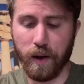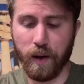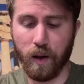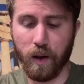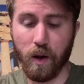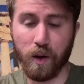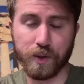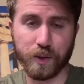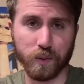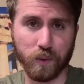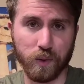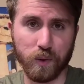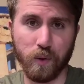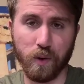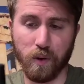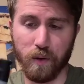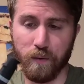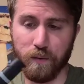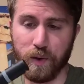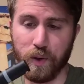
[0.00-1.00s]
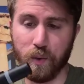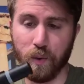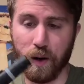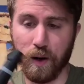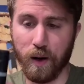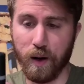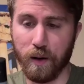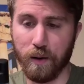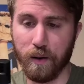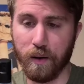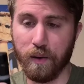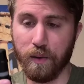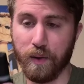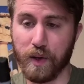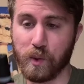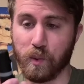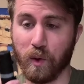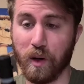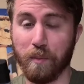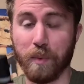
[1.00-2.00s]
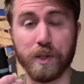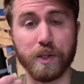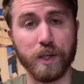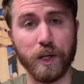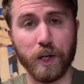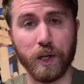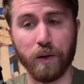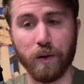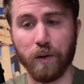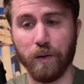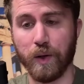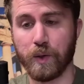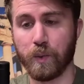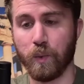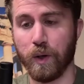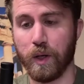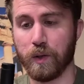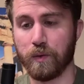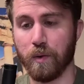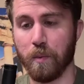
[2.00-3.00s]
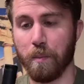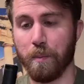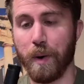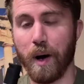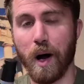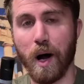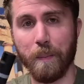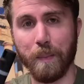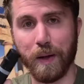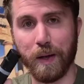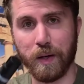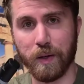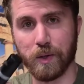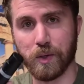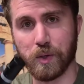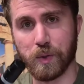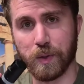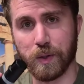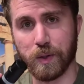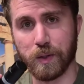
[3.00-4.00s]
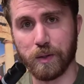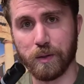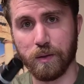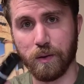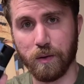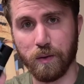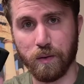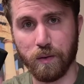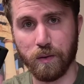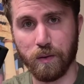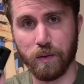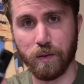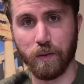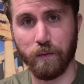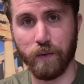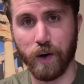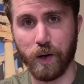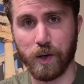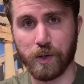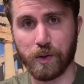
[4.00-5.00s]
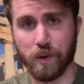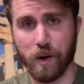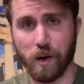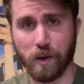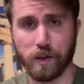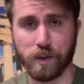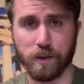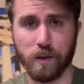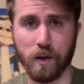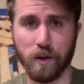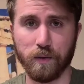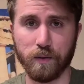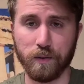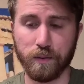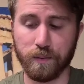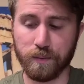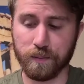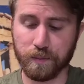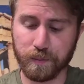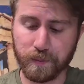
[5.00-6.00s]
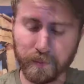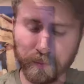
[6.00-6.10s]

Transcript: And I'll also do a review on this one in particular. This one is from POM Industries. Very strong stuff. So, what